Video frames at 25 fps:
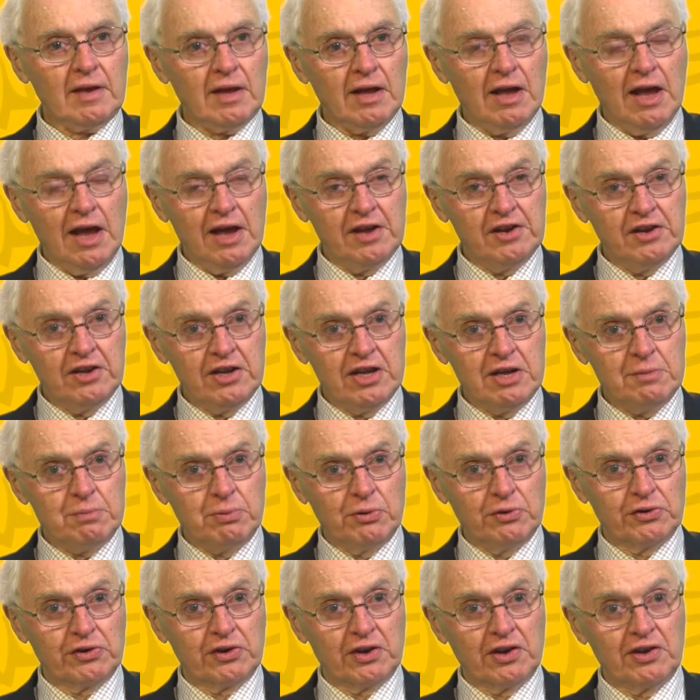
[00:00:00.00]
and he
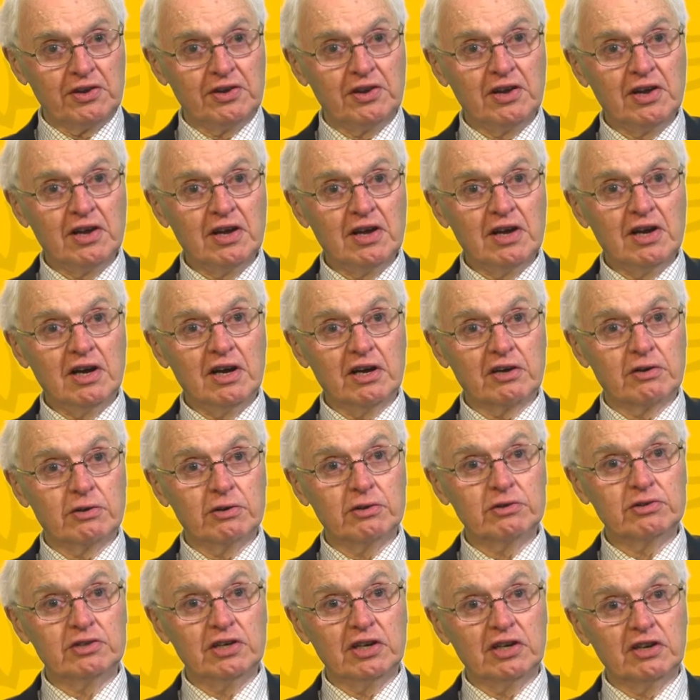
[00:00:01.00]
put on a
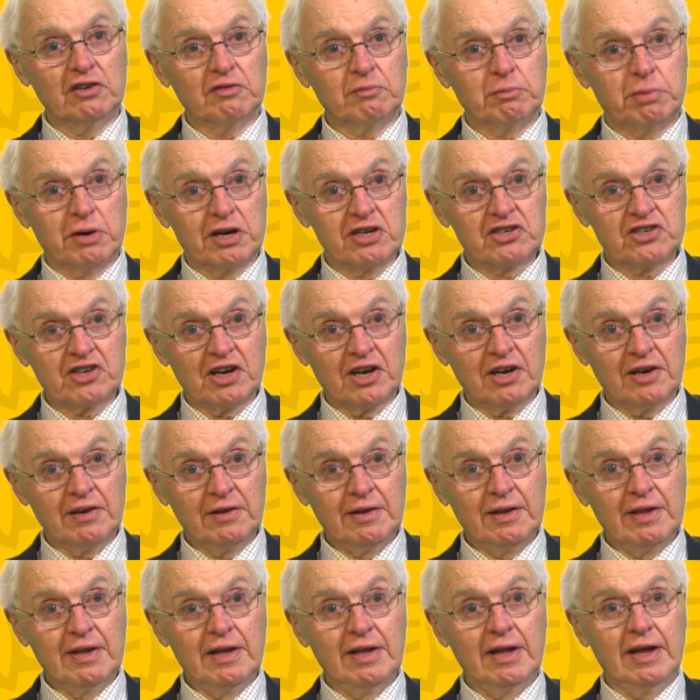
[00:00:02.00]
good deal of pressure.
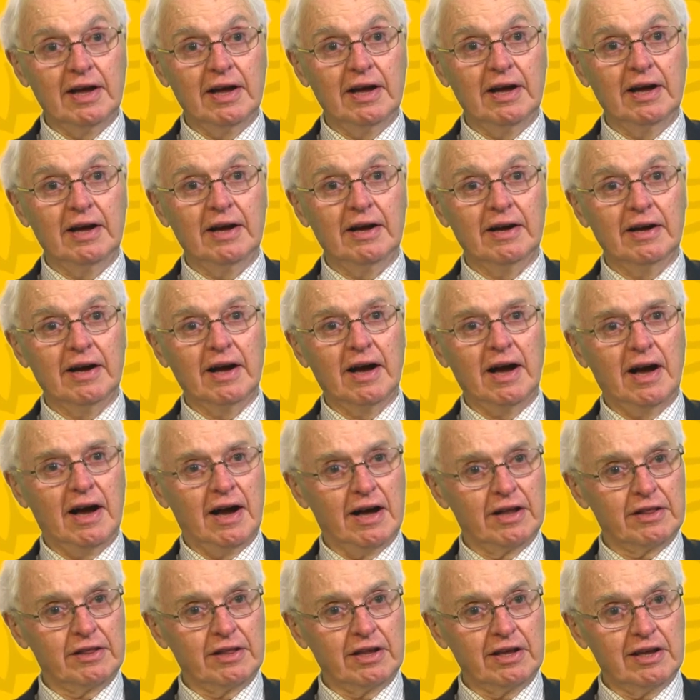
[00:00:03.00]

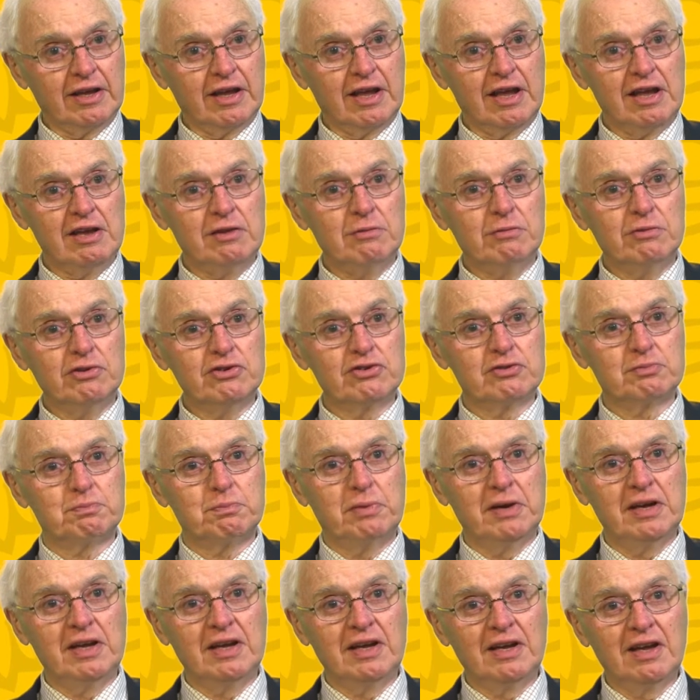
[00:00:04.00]
I think he was
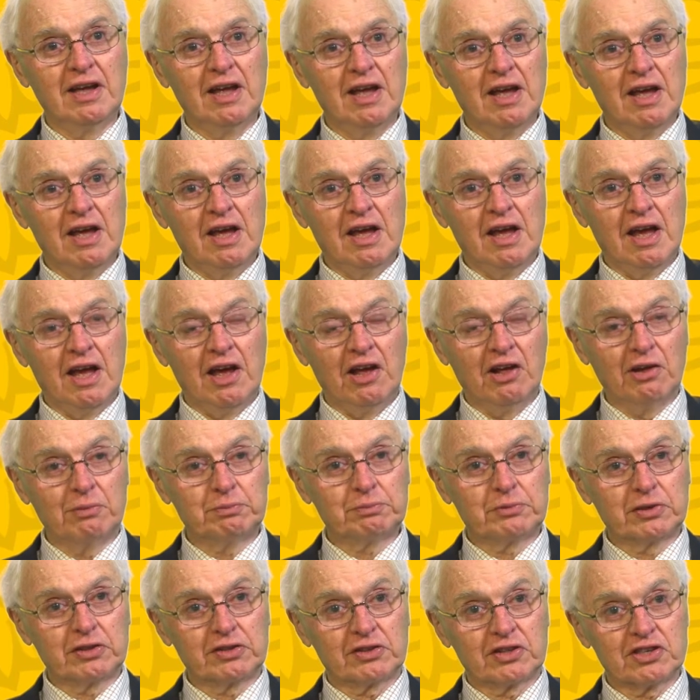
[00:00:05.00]
being
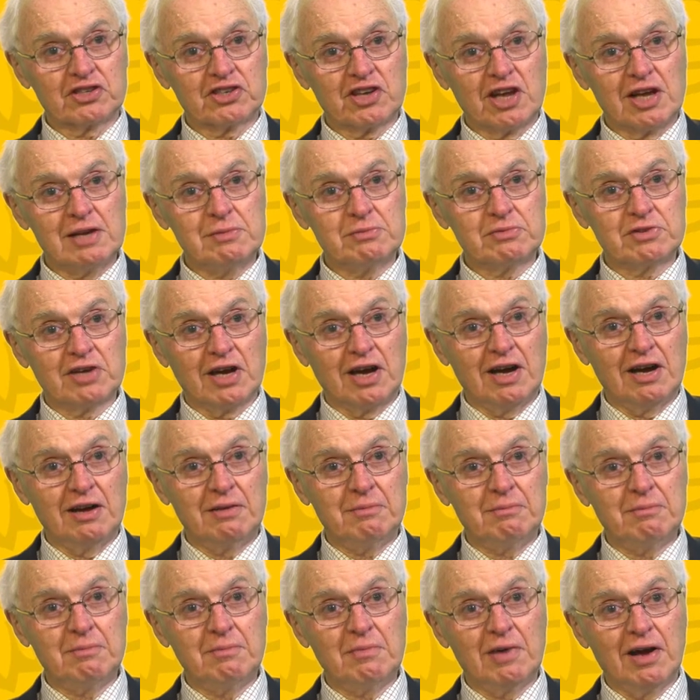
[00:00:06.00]
helped at the same
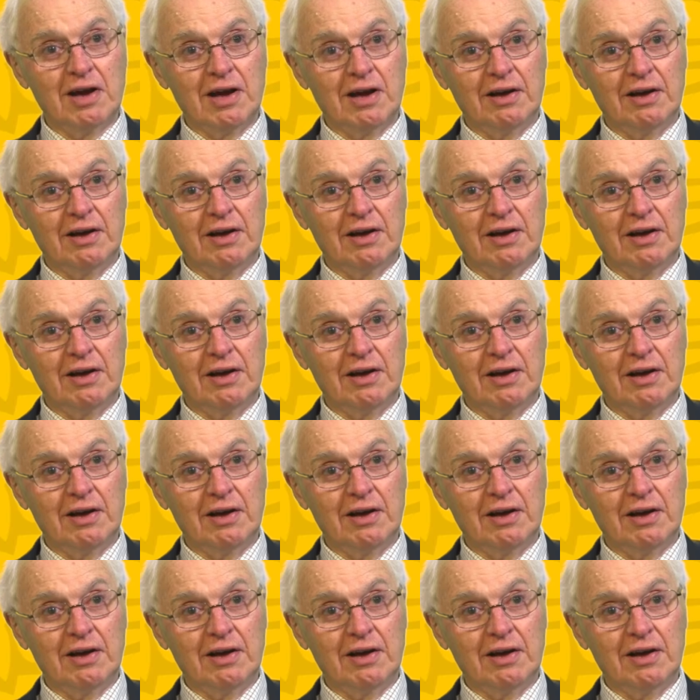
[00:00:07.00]
time